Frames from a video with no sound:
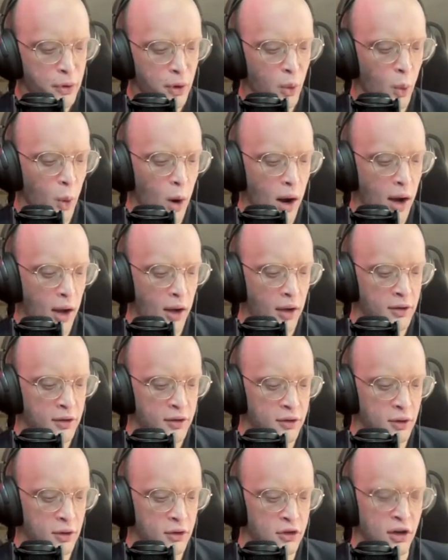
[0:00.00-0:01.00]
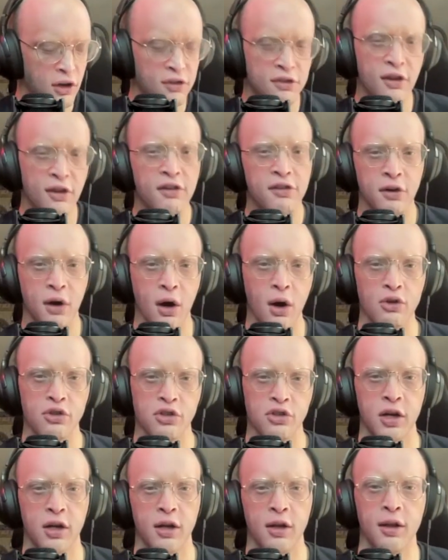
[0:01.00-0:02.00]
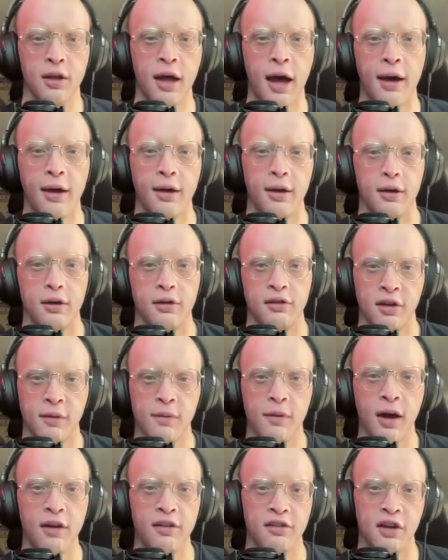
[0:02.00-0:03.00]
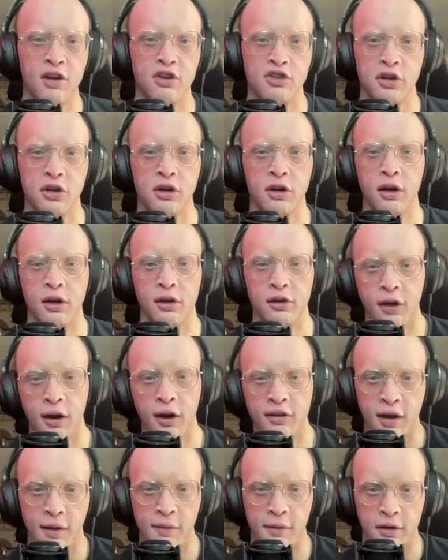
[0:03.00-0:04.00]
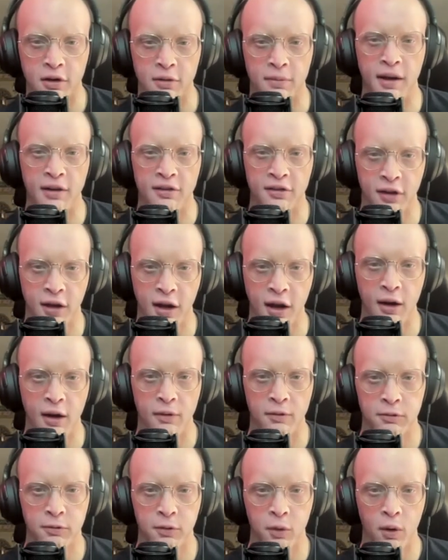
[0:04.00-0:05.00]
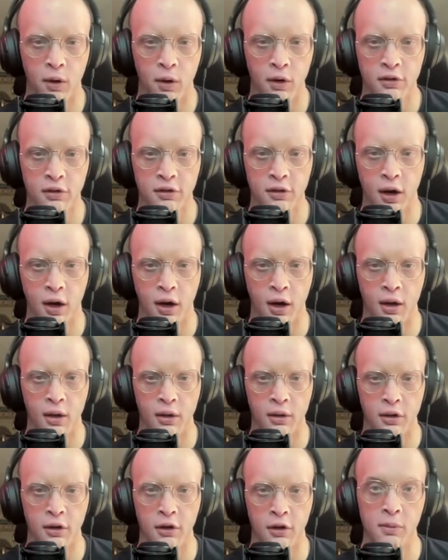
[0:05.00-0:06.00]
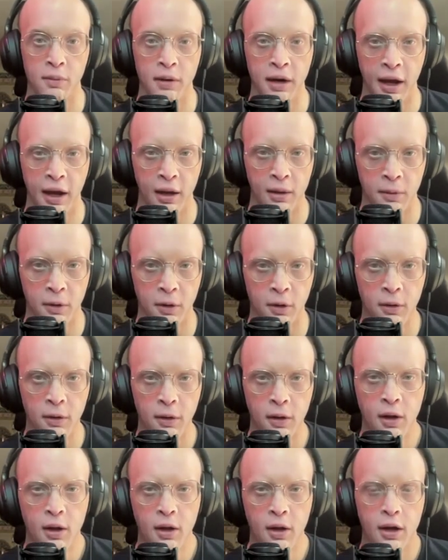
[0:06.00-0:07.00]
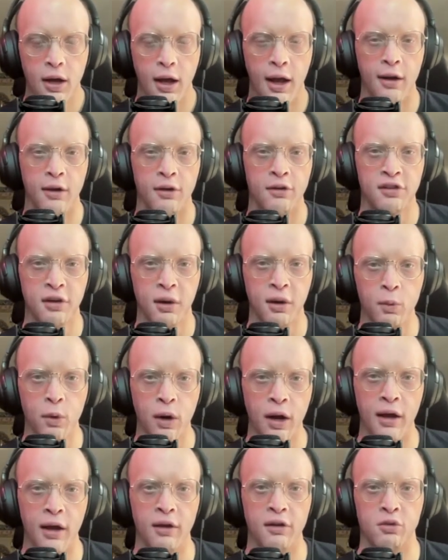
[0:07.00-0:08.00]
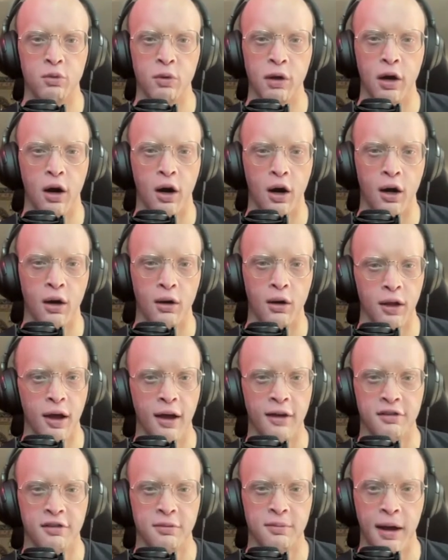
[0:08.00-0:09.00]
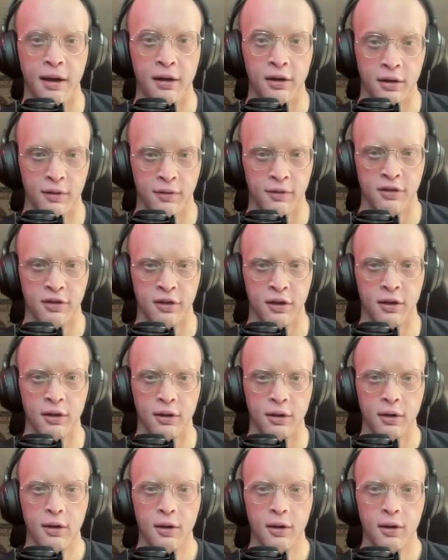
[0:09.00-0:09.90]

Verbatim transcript: was just this notion that civilization does have a domesticating force on the human animal. And in some ways we are less magnificent